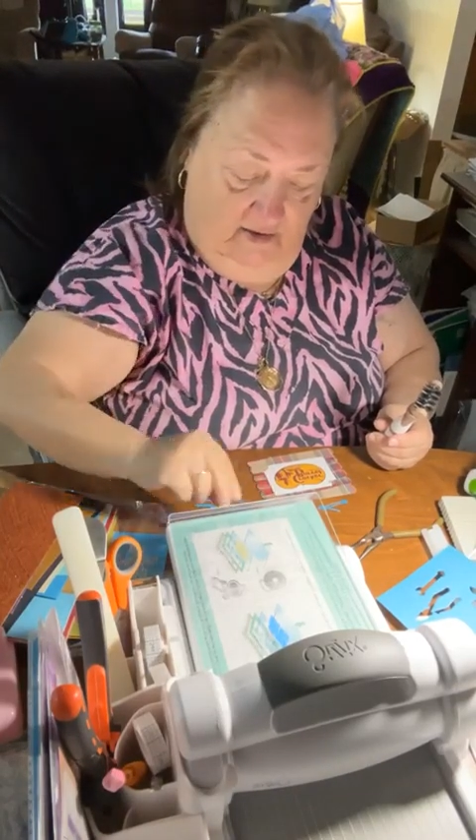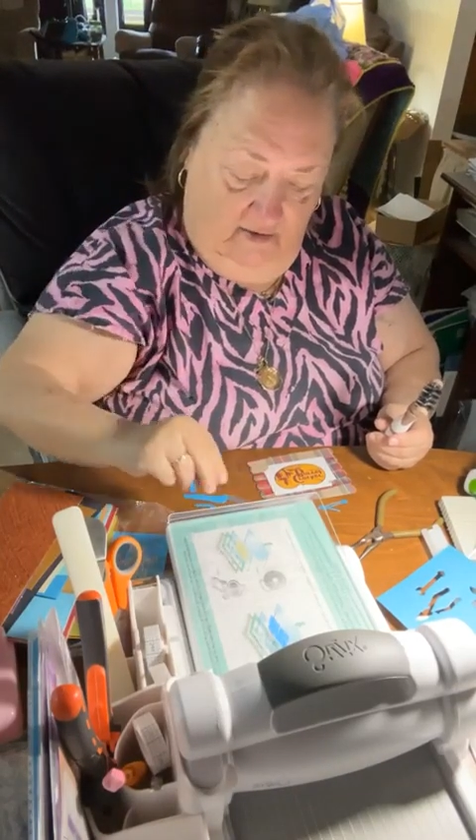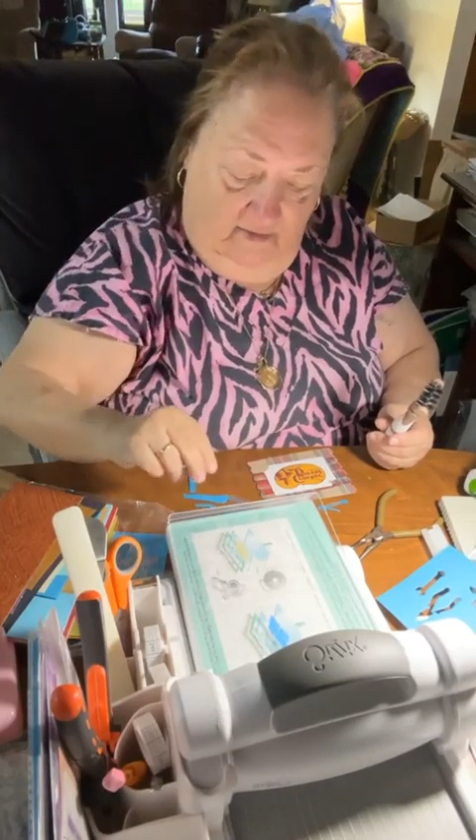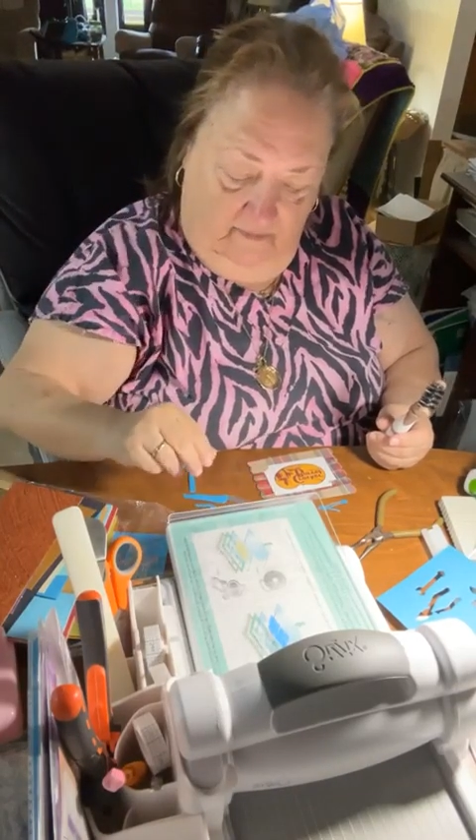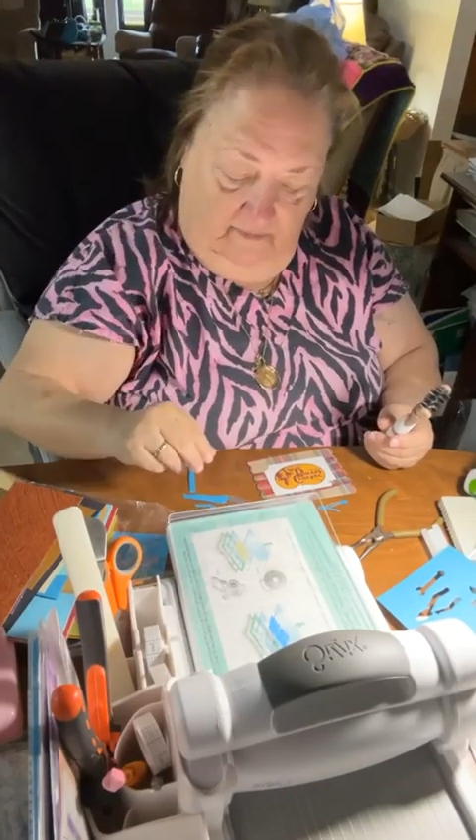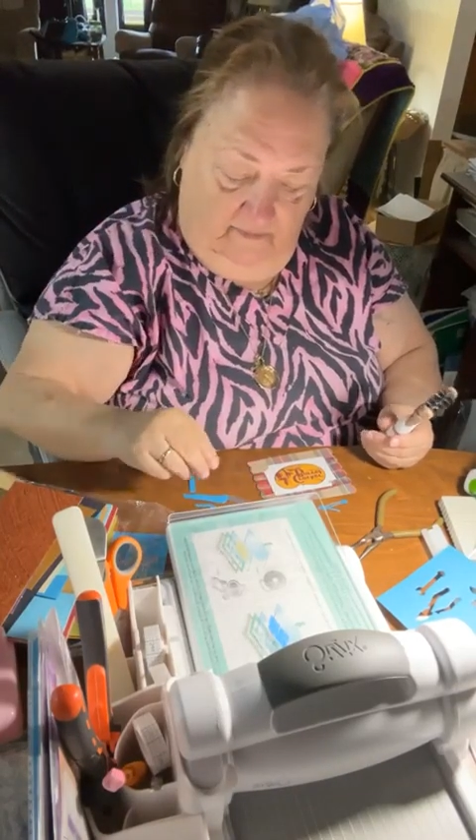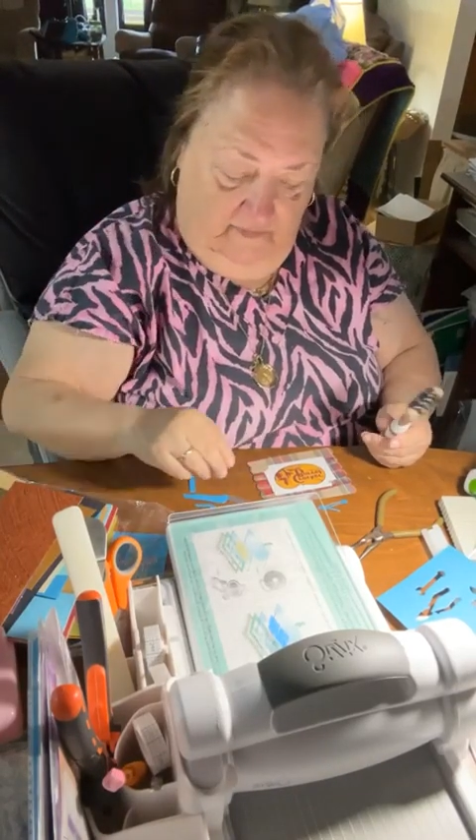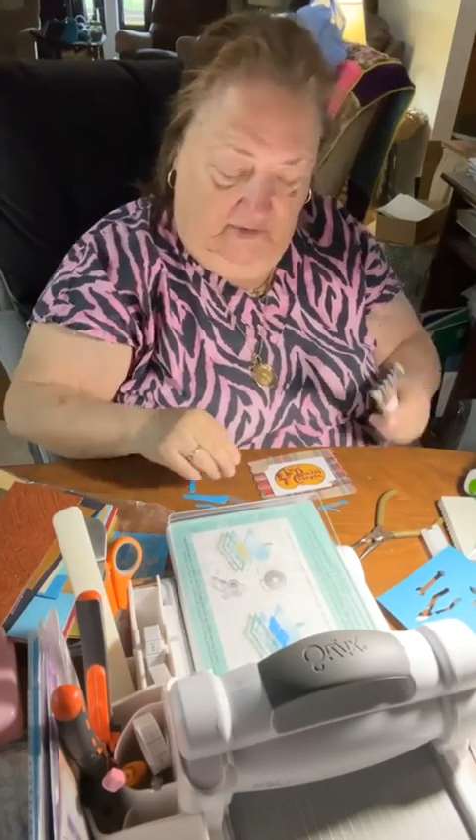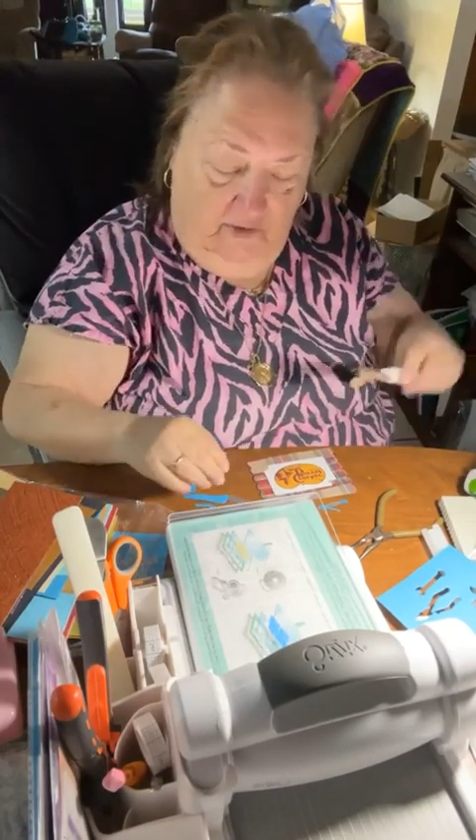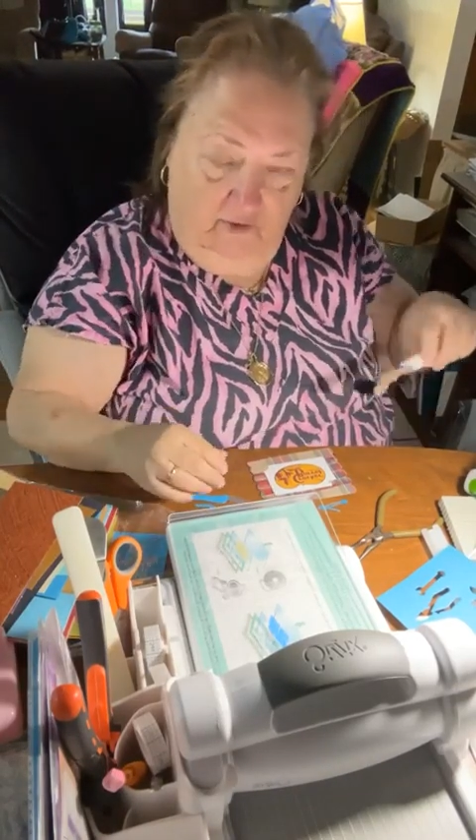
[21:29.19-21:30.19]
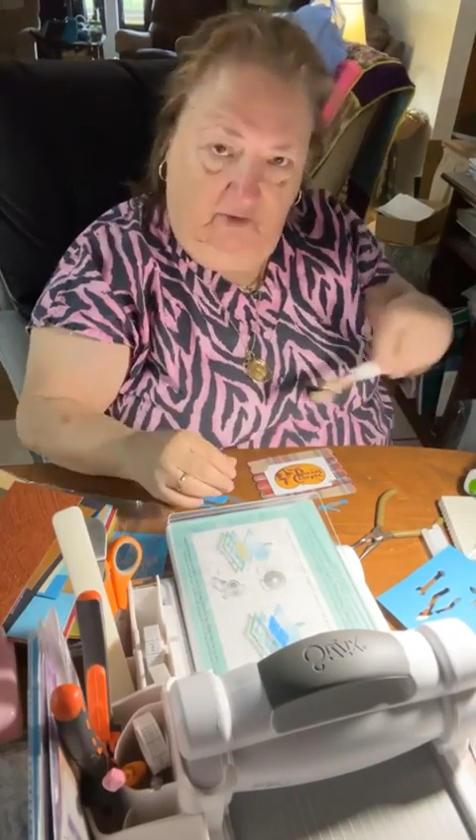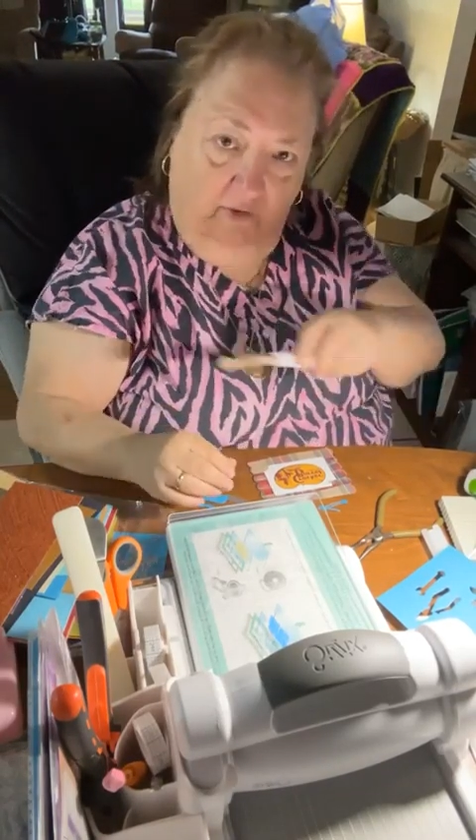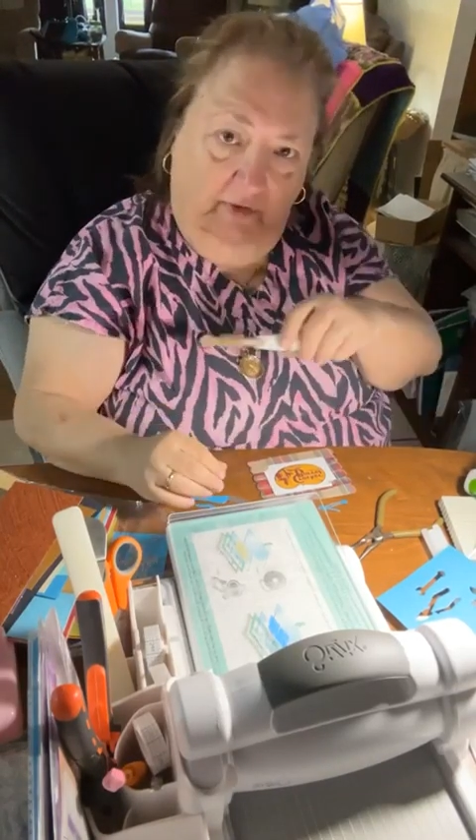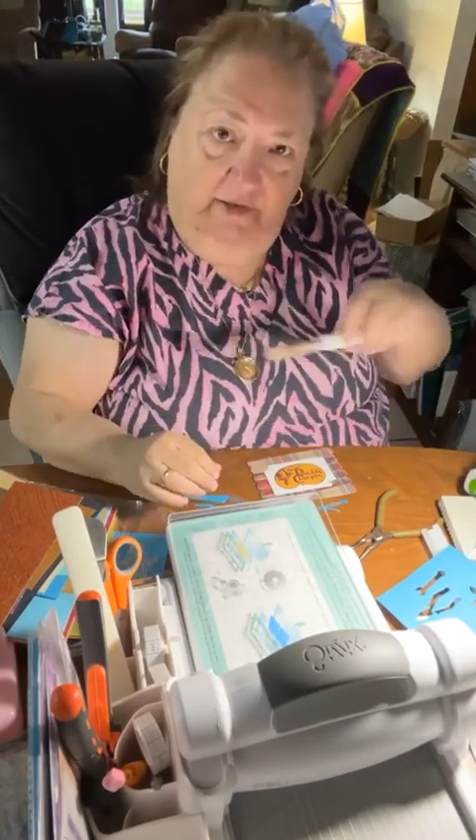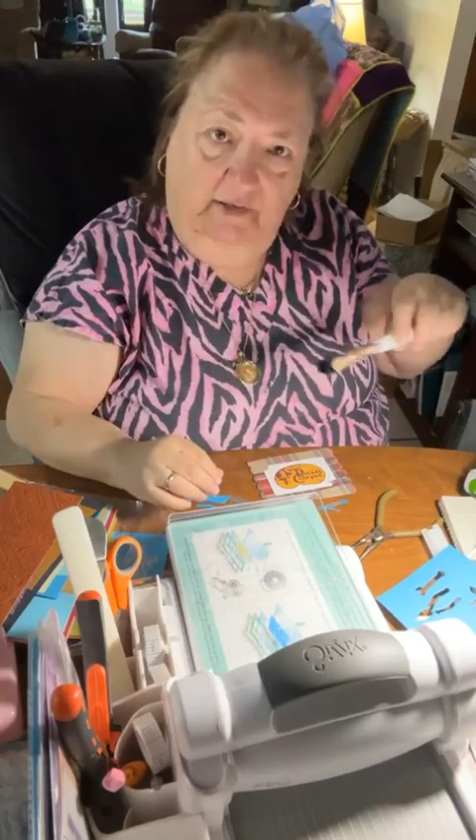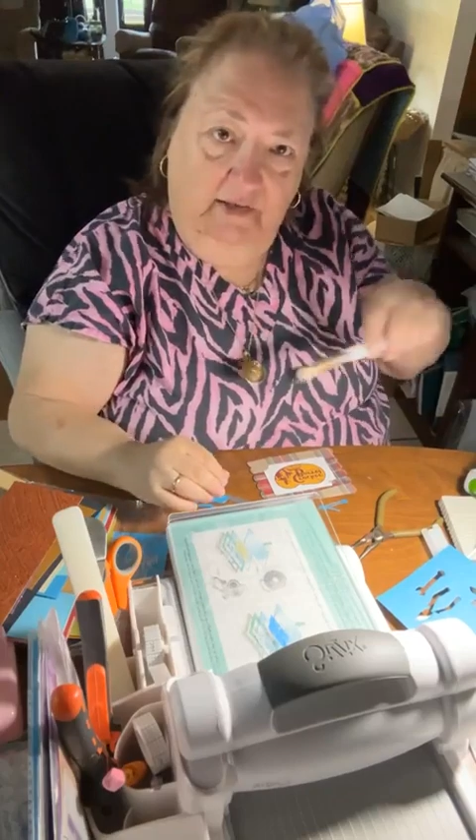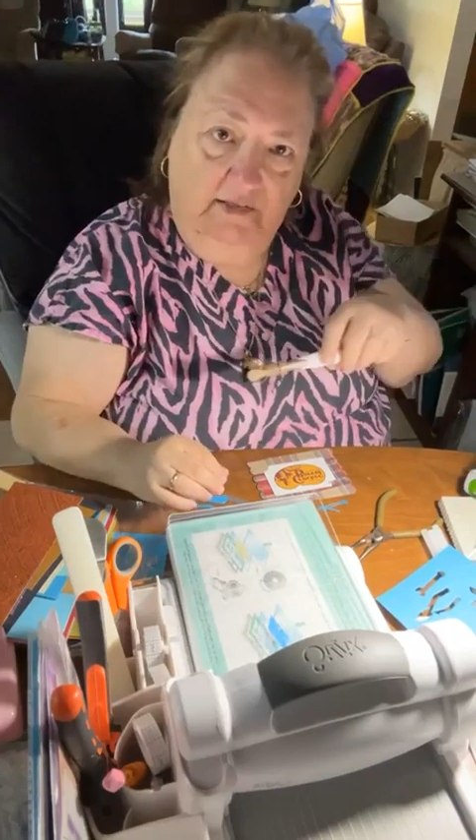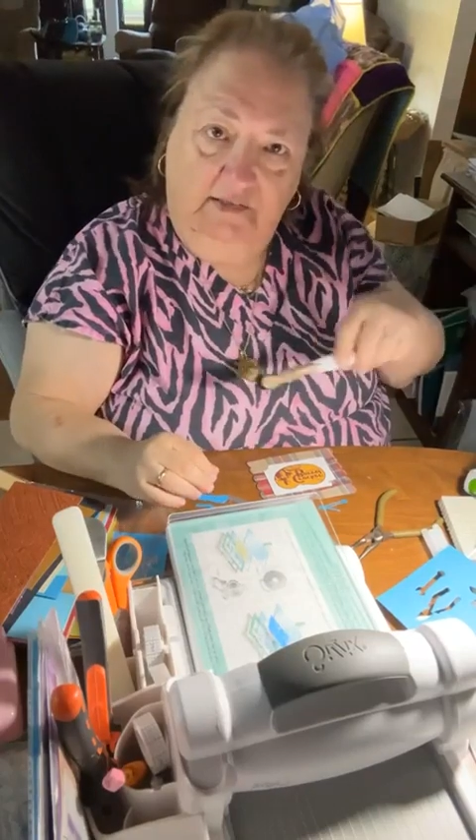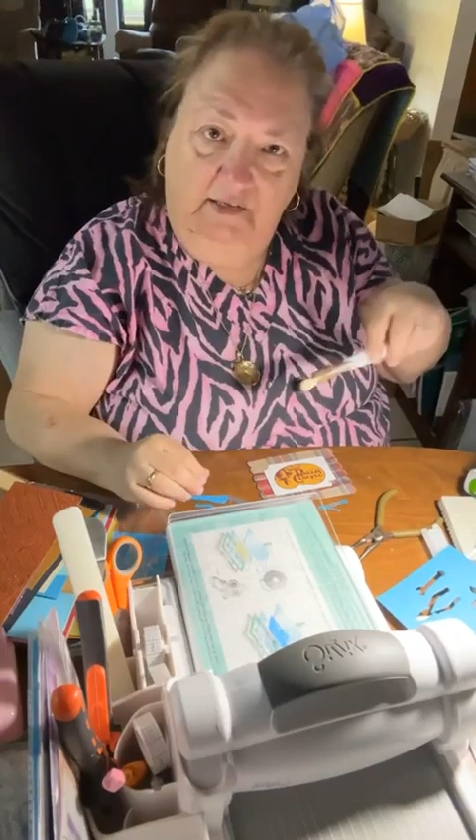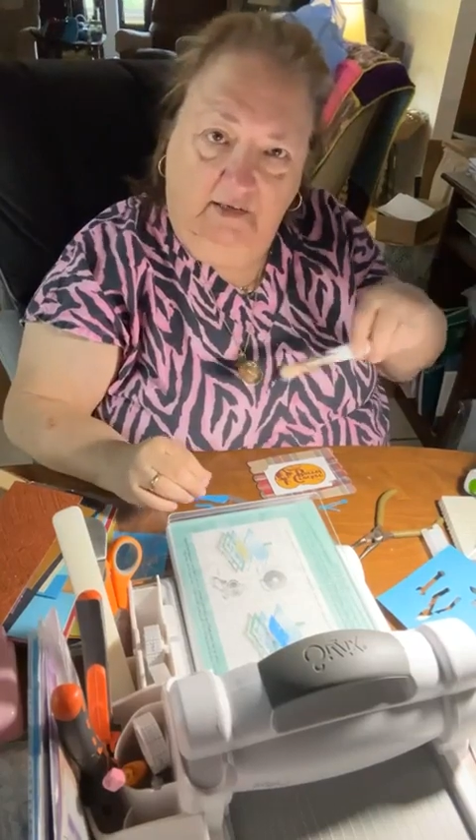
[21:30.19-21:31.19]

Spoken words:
you go like this